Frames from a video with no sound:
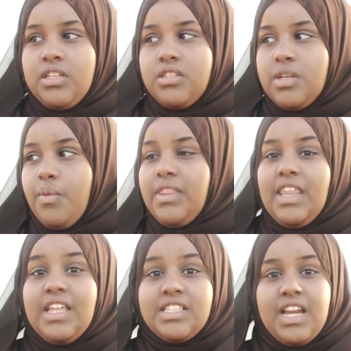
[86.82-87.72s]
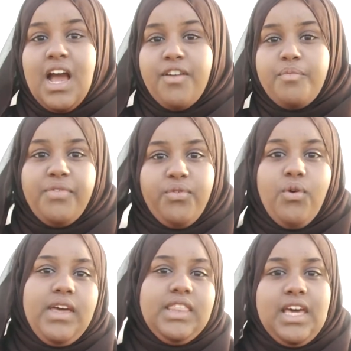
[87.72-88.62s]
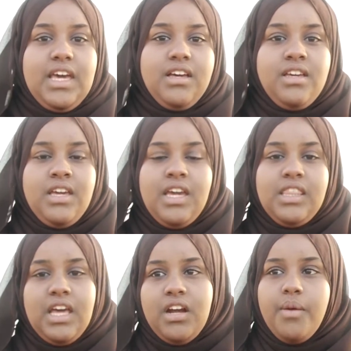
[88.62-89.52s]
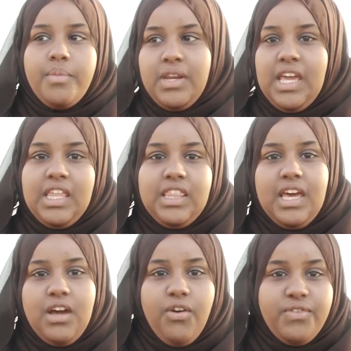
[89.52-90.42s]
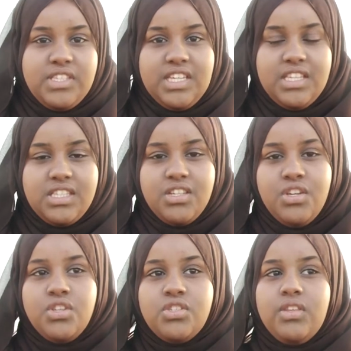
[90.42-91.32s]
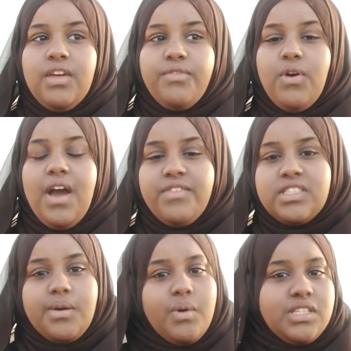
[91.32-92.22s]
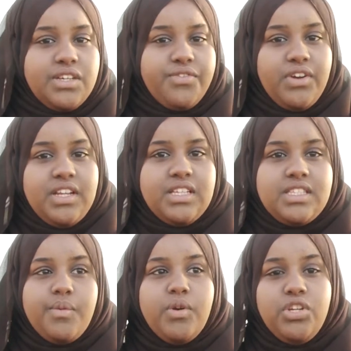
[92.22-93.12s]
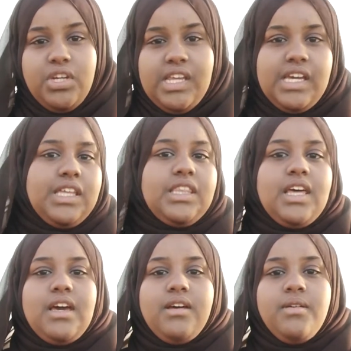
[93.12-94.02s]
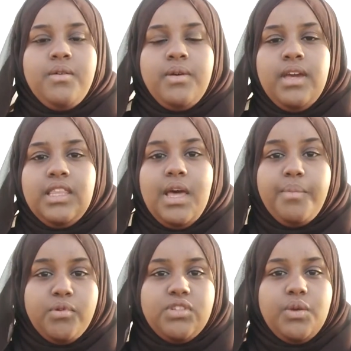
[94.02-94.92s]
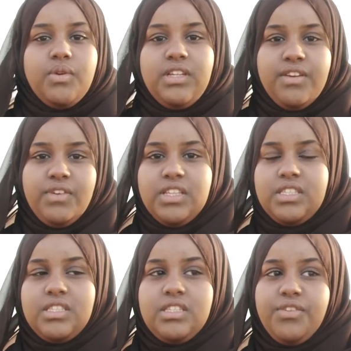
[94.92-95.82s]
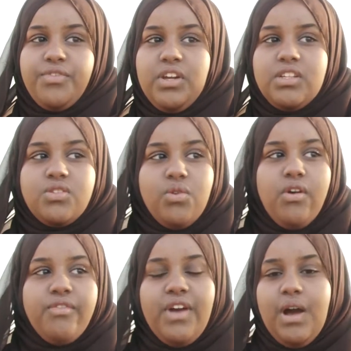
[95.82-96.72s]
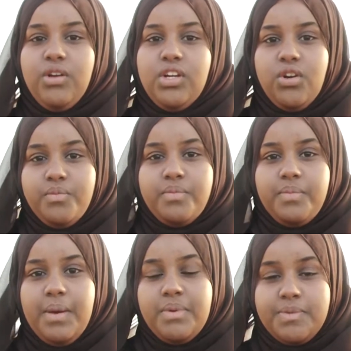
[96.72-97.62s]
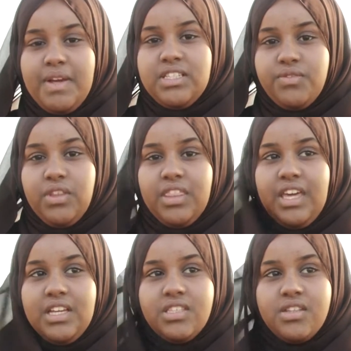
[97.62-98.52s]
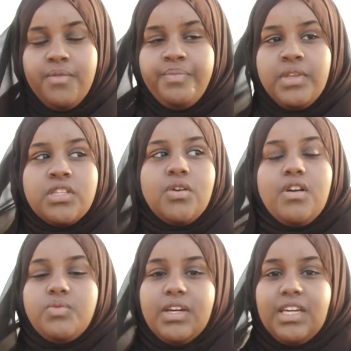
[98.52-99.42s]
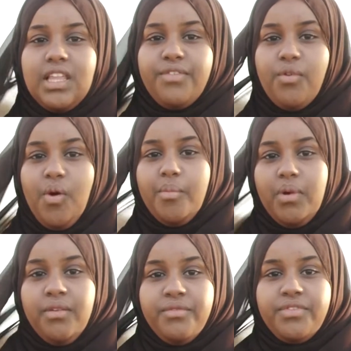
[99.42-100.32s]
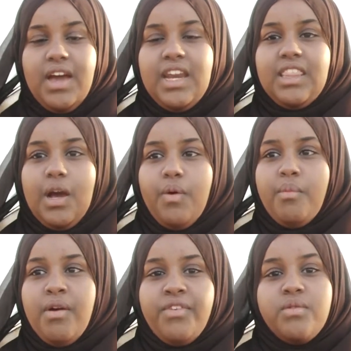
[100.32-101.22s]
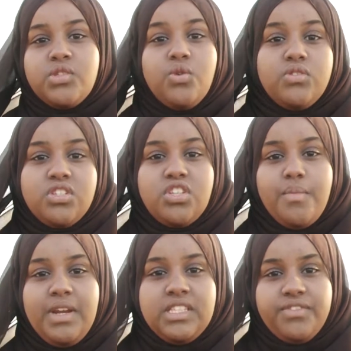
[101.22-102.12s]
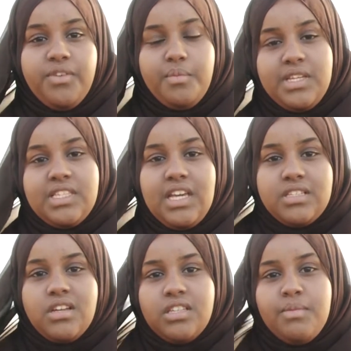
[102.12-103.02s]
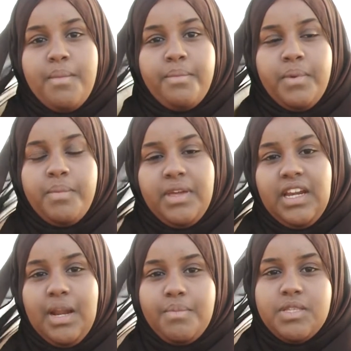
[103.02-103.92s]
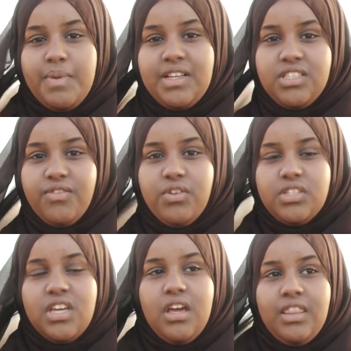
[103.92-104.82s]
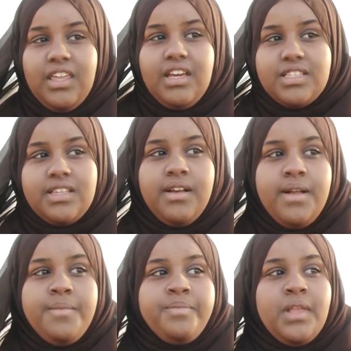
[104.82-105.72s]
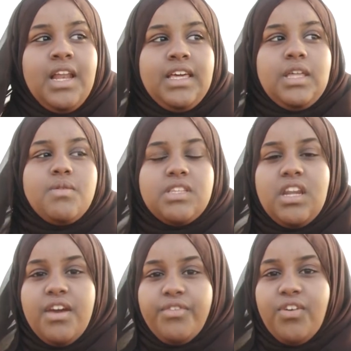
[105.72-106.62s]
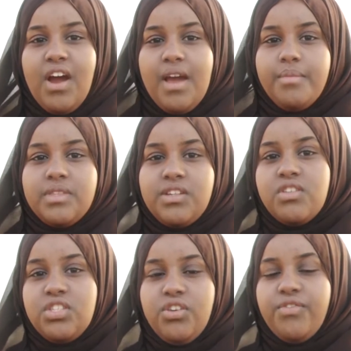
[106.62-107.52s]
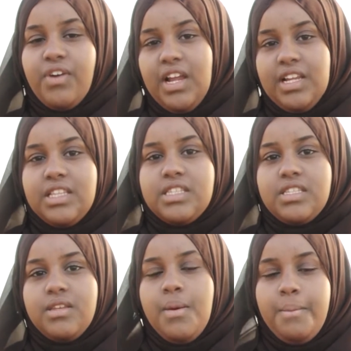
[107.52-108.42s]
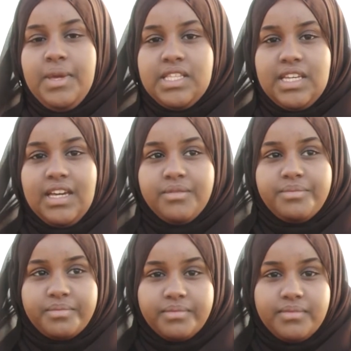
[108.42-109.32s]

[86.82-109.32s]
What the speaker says: someone that they didn't have before in their company, in their offices. So they thought having someone different, someone unique in their building would give a different sort of outlook on and perspective on things. So I was working there for 1 month, and in that 1 month I was called to so many different meetings asking my opinion and perspective on certain things. Like there was a knife crime, serious youth violence meeting,